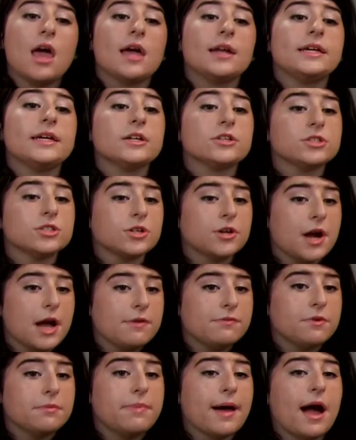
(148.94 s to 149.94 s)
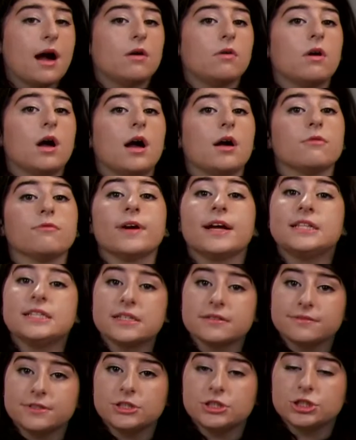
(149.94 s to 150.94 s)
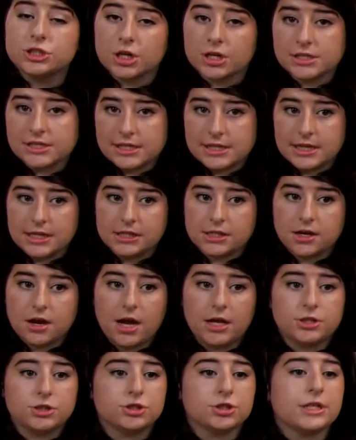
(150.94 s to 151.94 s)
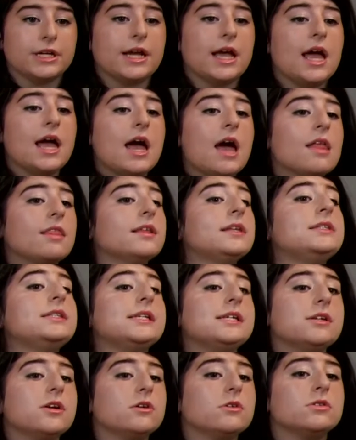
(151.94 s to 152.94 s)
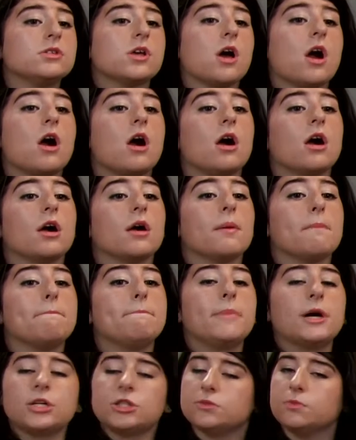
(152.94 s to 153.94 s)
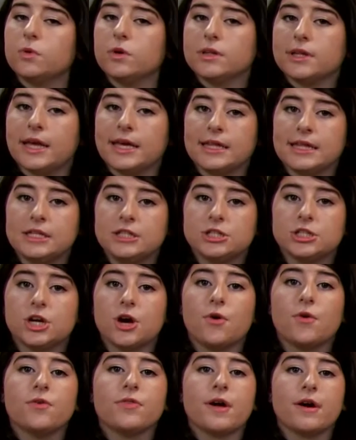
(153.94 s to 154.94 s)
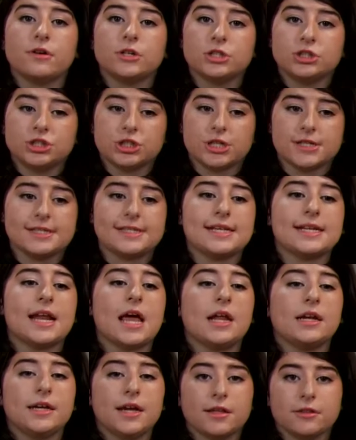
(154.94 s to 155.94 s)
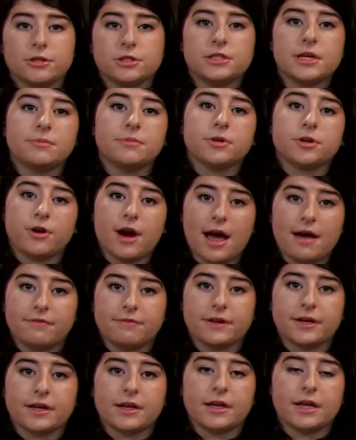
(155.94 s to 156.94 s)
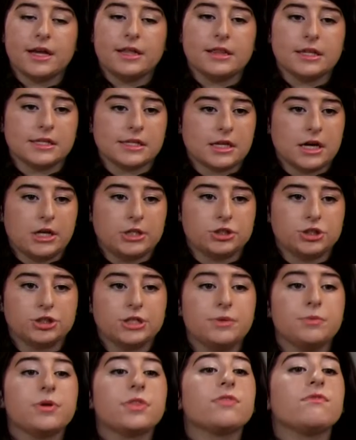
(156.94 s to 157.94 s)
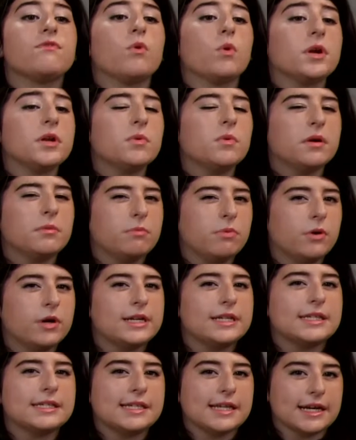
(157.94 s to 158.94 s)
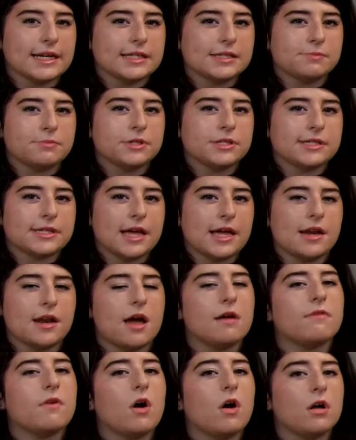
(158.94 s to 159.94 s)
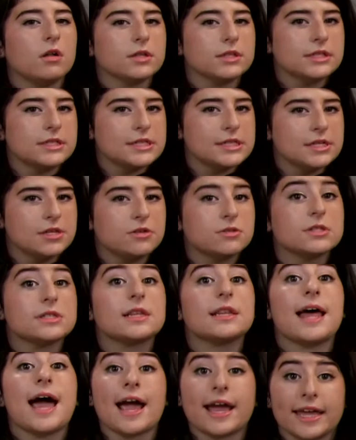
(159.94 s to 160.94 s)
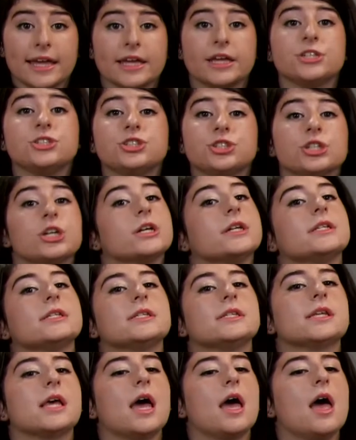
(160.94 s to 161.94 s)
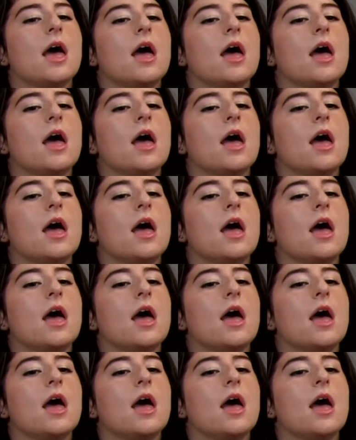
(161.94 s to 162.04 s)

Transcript: And here's a graph about rates of insurance in this country. Latinos are much more likely to go without insurance than any other demographic in this country, with 41.6% of all Latinos lacking insurance.